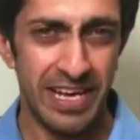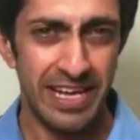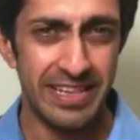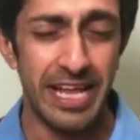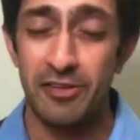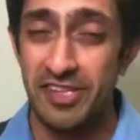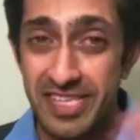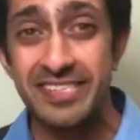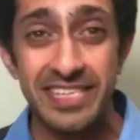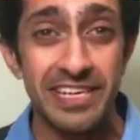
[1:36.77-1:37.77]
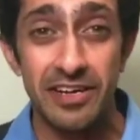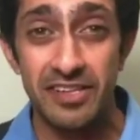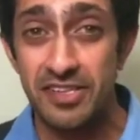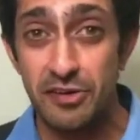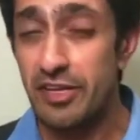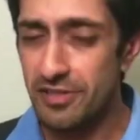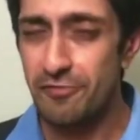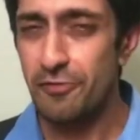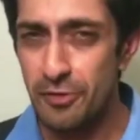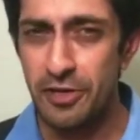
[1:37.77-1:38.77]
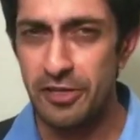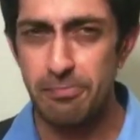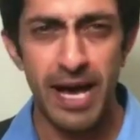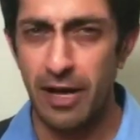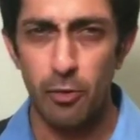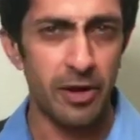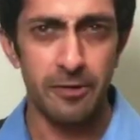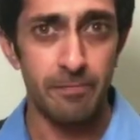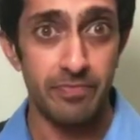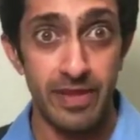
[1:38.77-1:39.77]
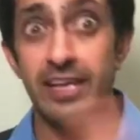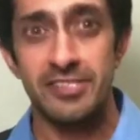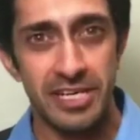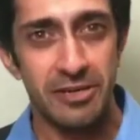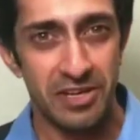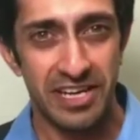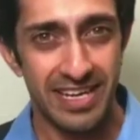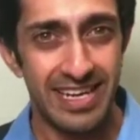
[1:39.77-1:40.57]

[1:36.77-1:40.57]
Now 60Hz screens a few years back were astounding,